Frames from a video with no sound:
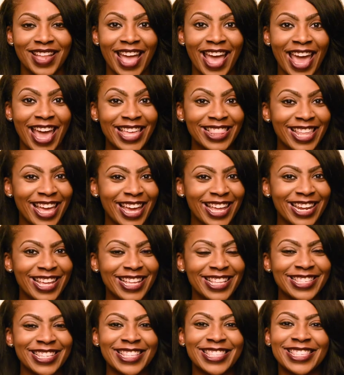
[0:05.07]
Hey,
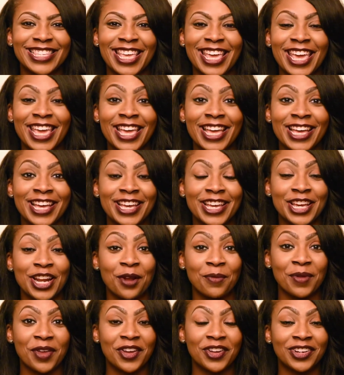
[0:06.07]
ladies, it's Quia, and
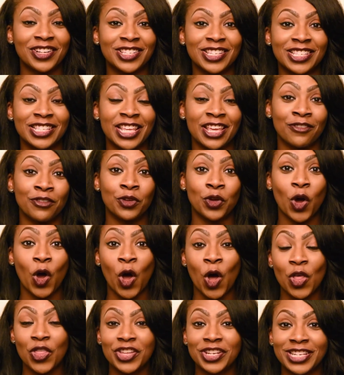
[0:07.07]
I'm here to just give you
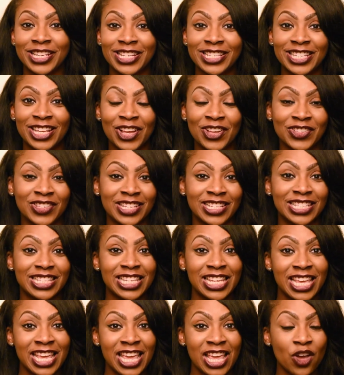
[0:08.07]
all the details and
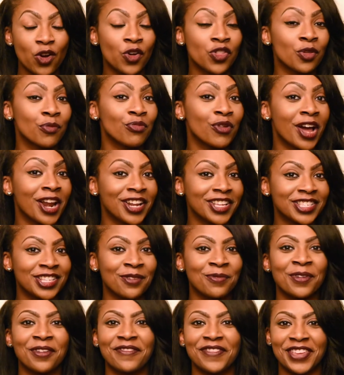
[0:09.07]
tea on the products that
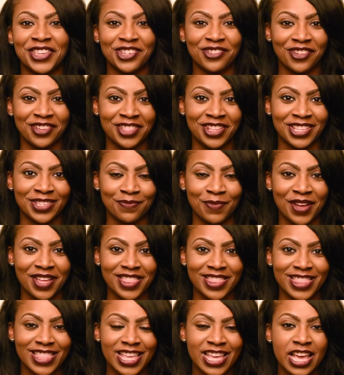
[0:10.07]
we're featuring this month.